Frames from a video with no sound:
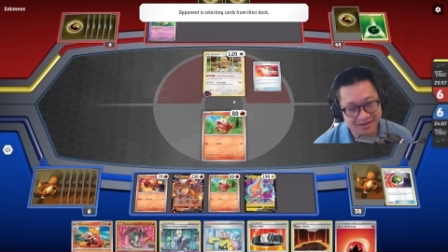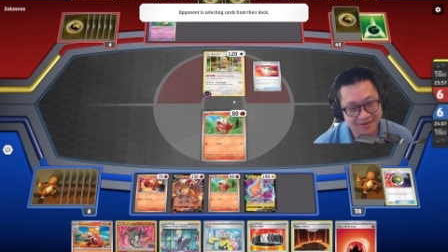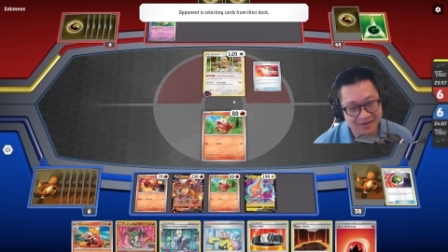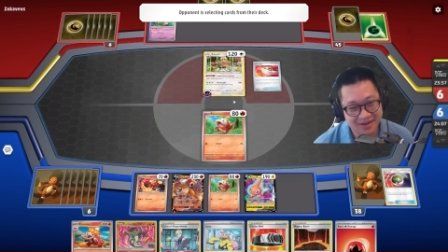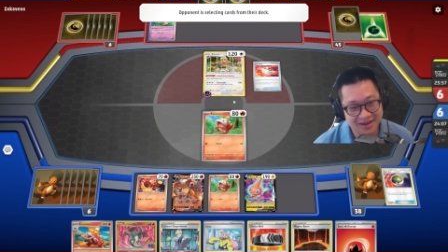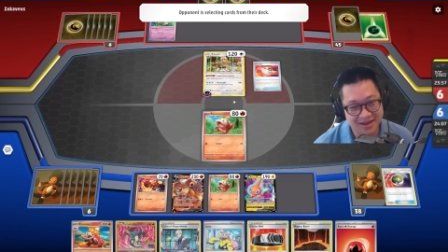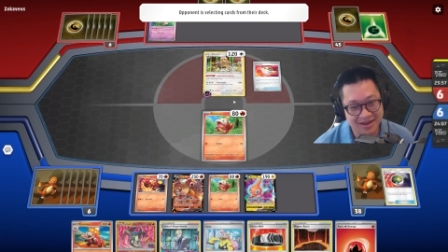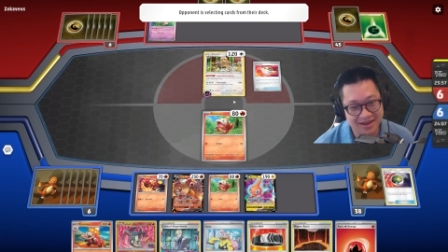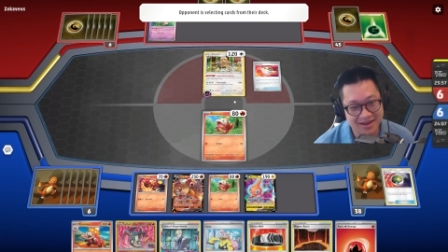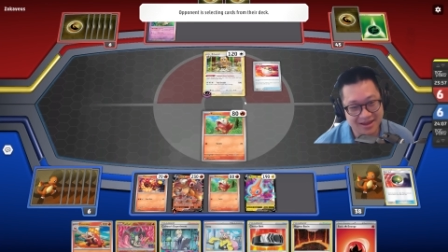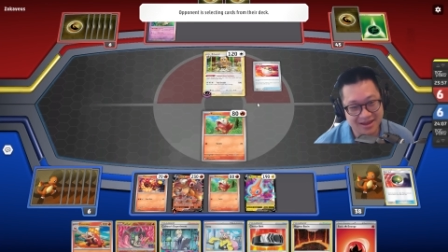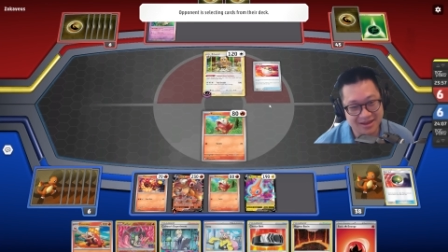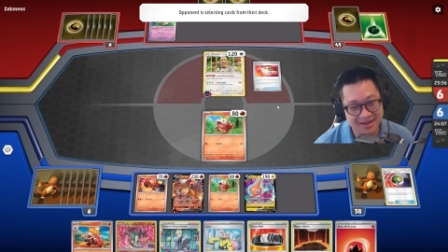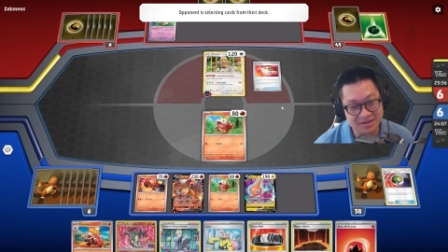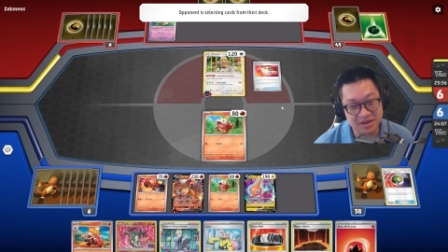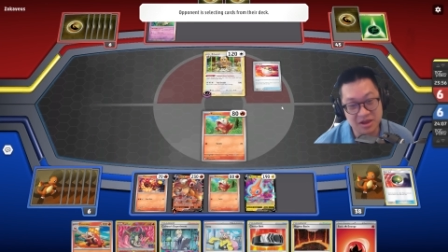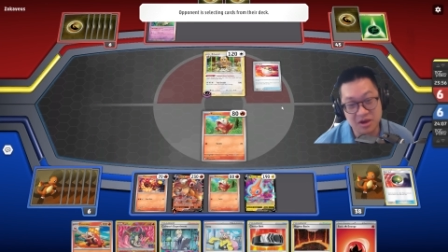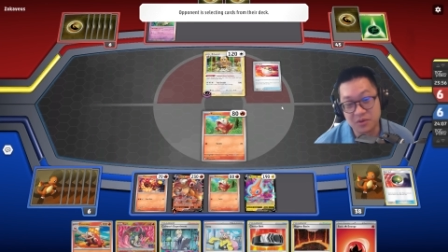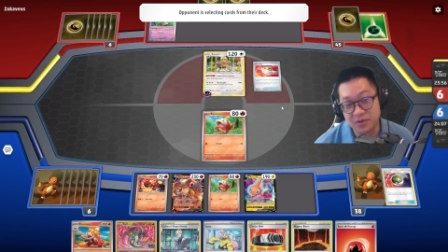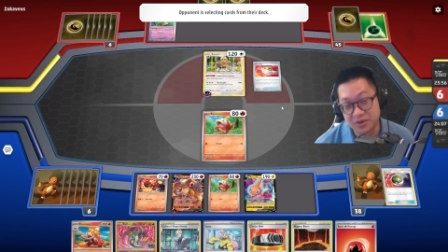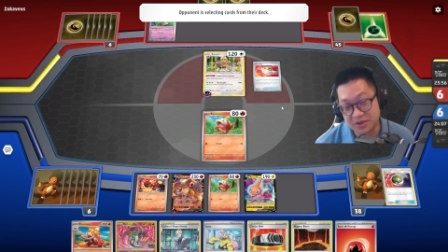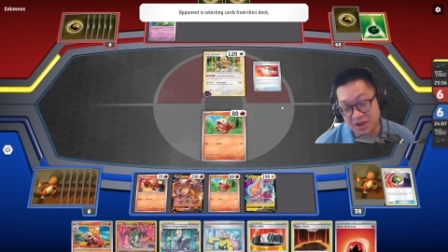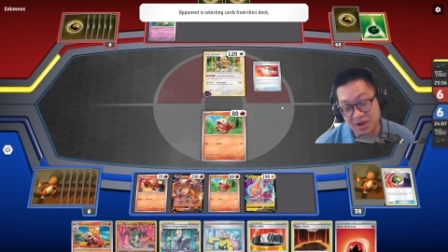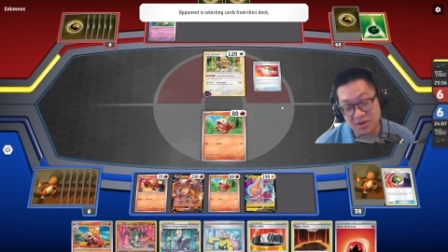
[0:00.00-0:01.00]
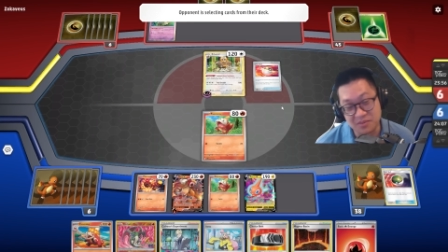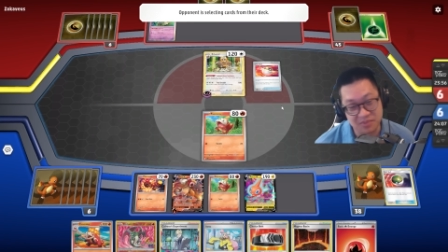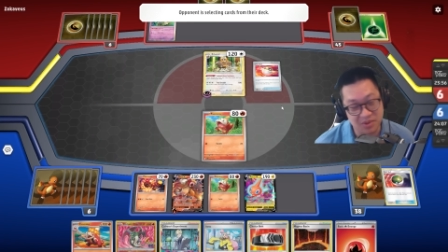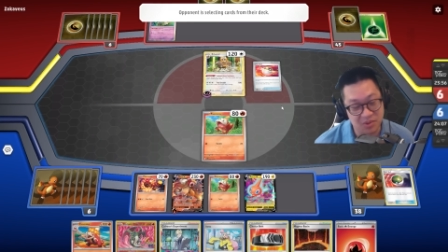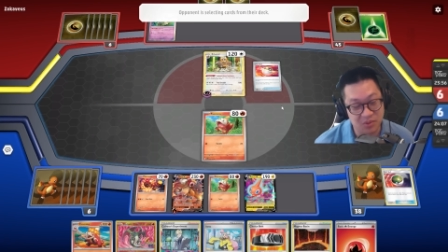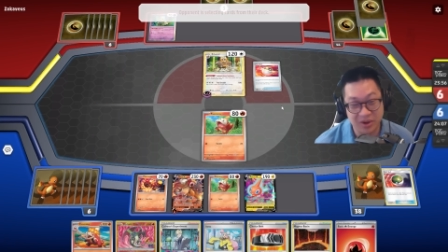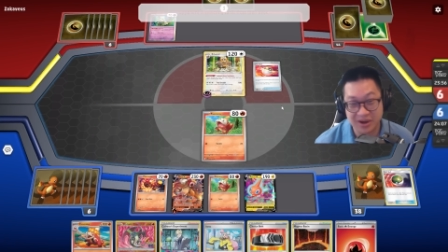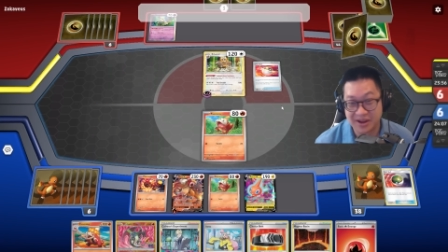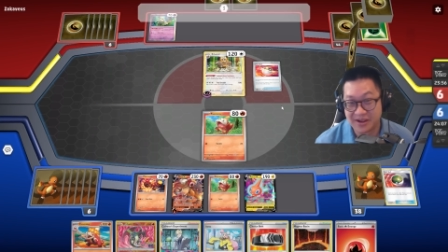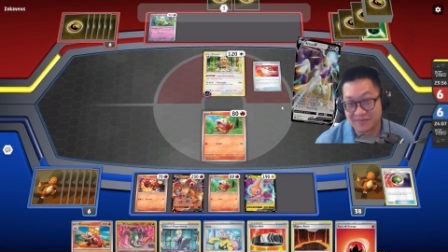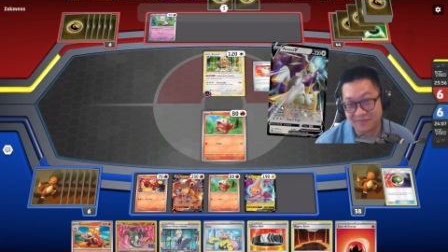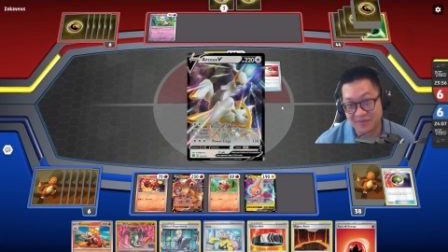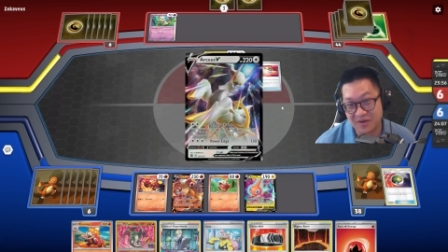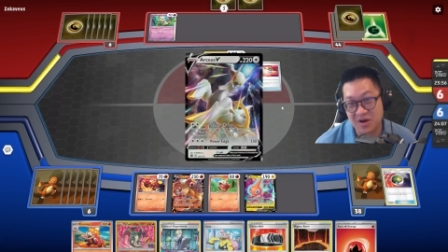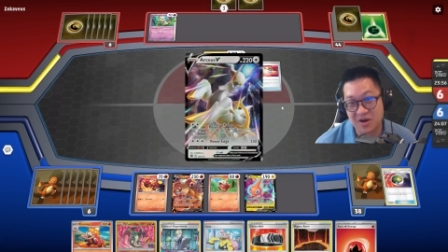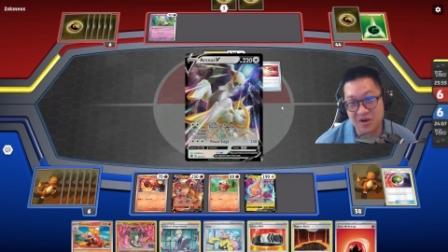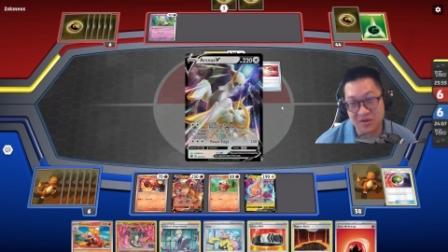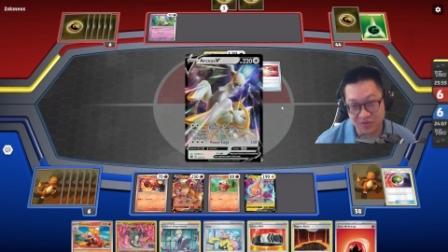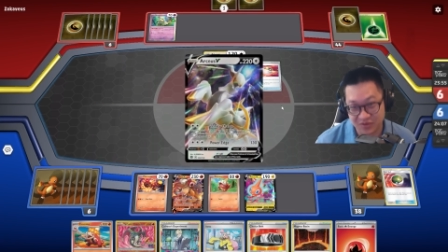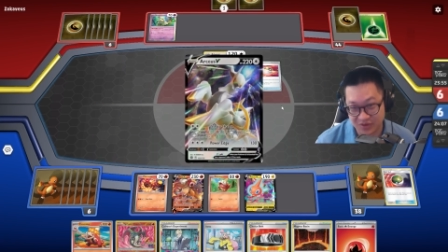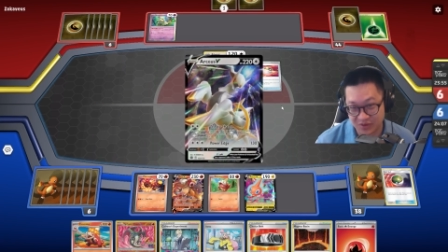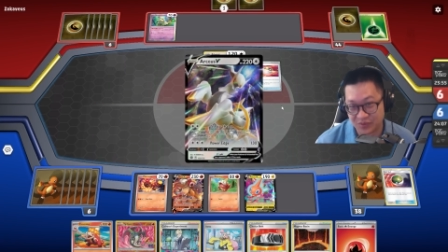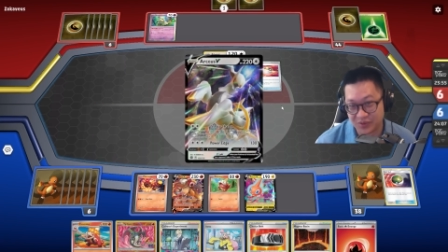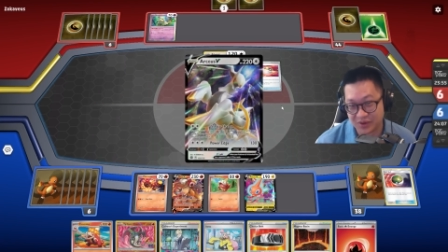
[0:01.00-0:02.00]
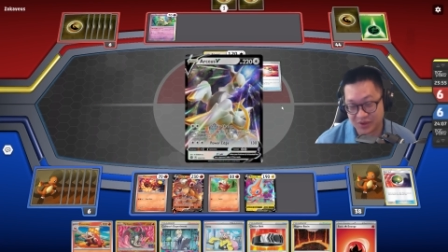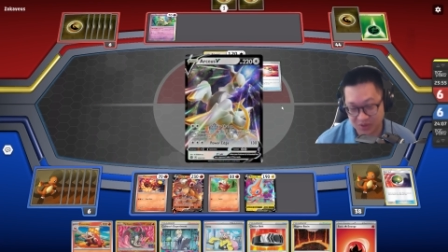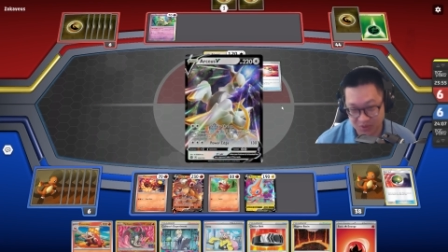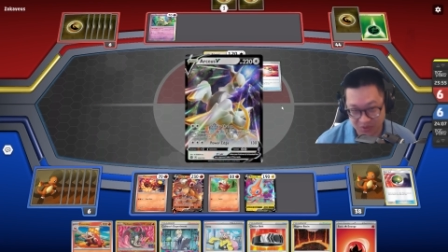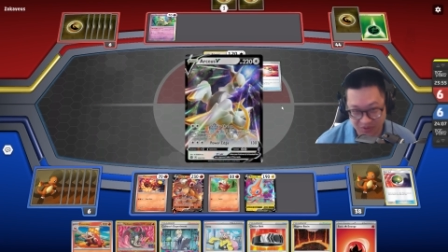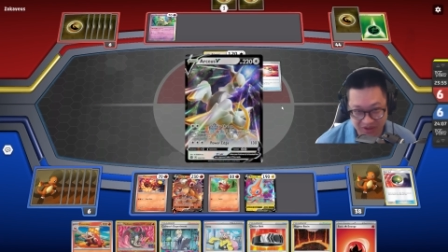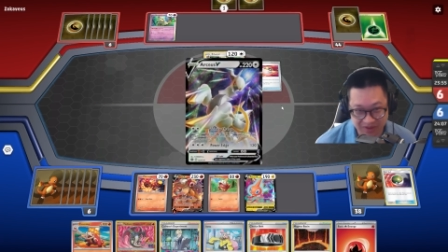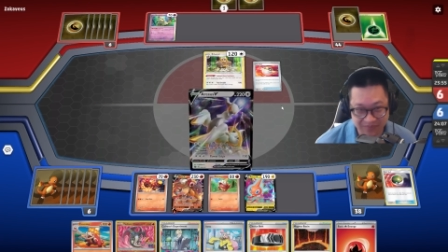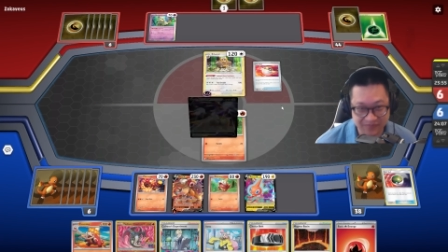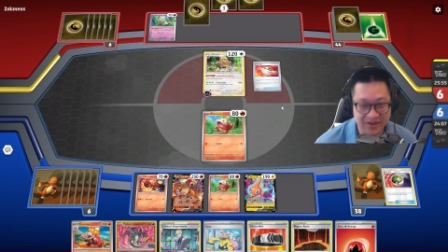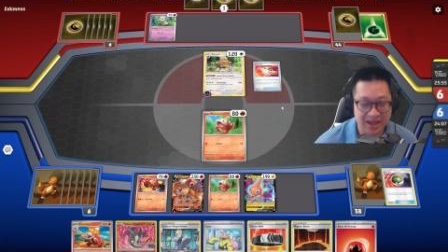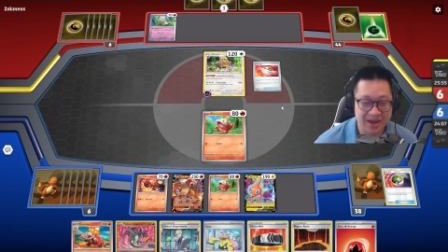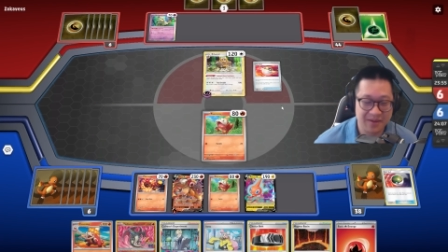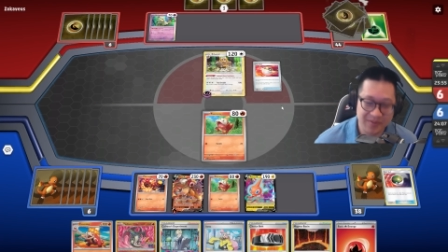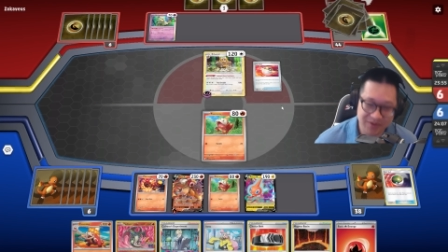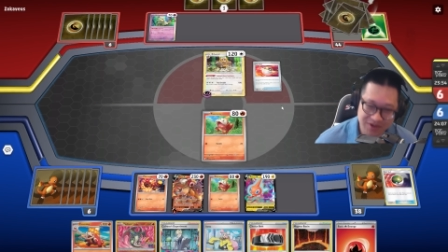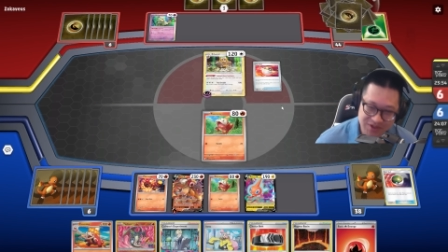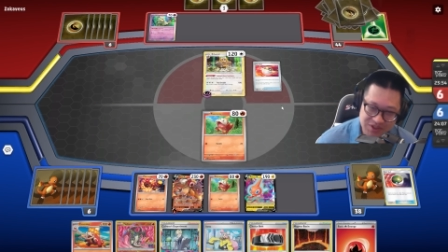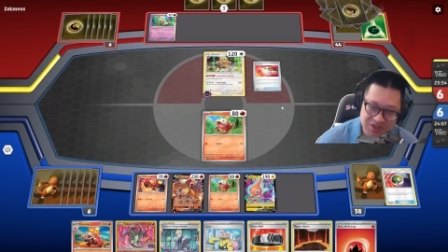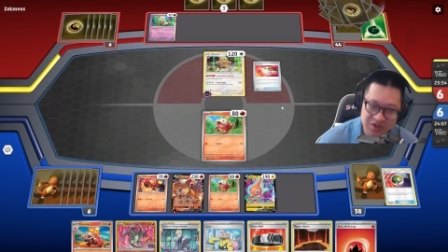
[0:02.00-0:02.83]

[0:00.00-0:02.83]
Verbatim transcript: Uh, no, we don't, but when it evolves, we do enough damage.